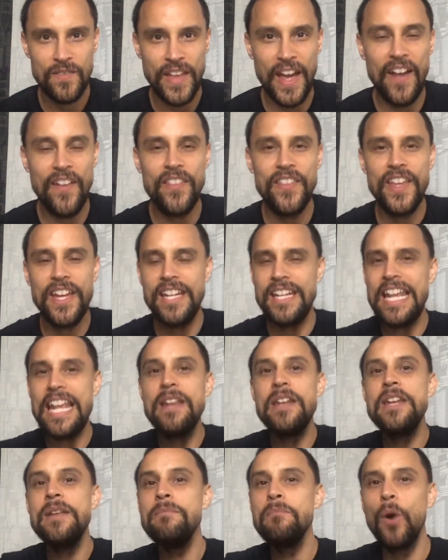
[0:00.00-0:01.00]
And then
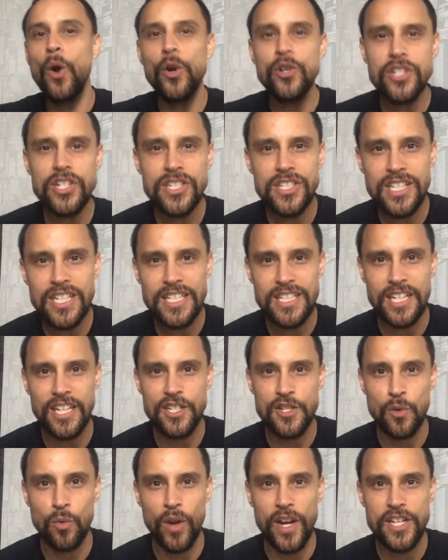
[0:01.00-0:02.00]
in emergency
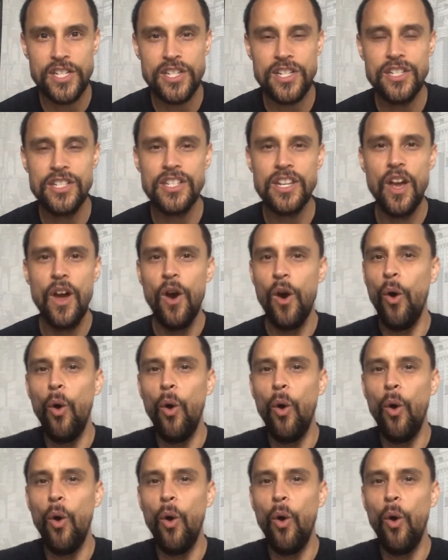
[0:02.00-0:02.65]
situations,